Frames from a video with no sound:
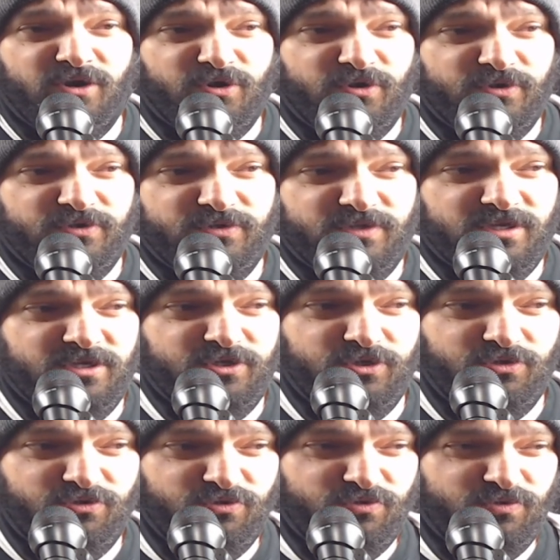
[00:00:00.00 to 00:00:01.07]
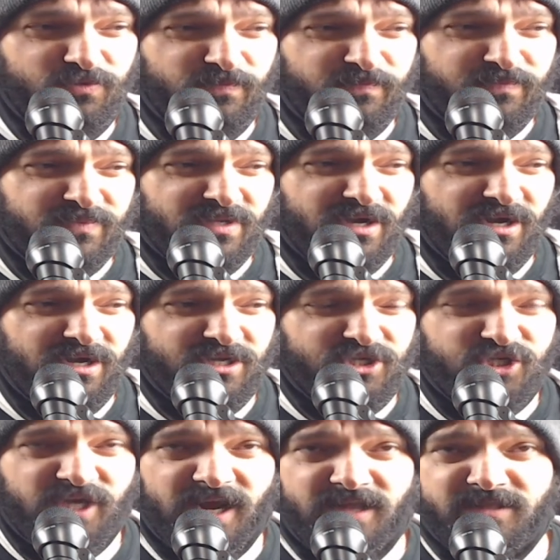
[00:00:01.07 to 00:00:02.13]
hurdle, a new
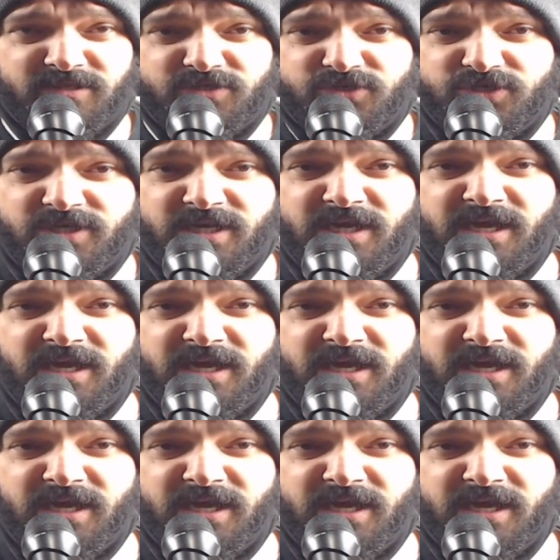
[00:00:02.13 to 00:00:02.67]
challenge.